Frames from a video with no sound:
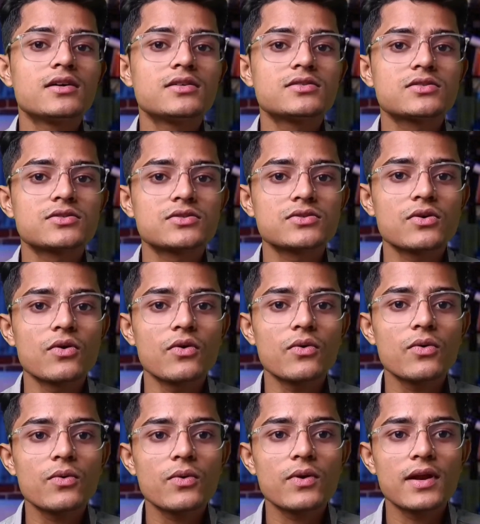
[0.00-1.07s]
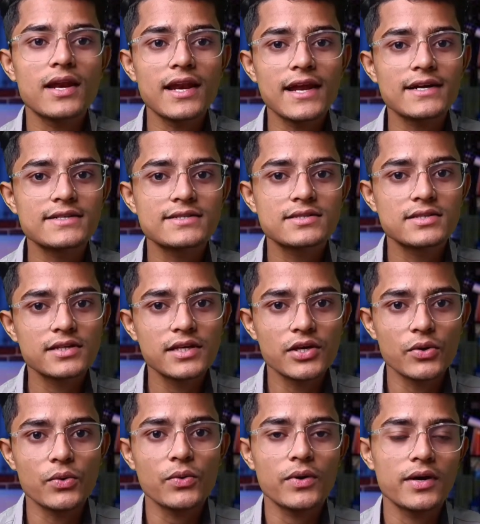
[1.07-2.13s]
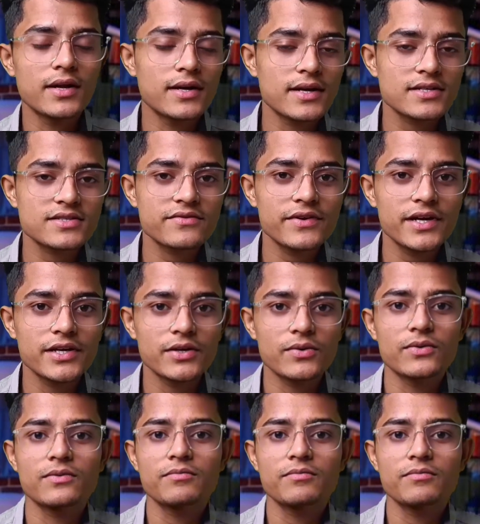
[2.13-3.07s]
so let's see you in next video.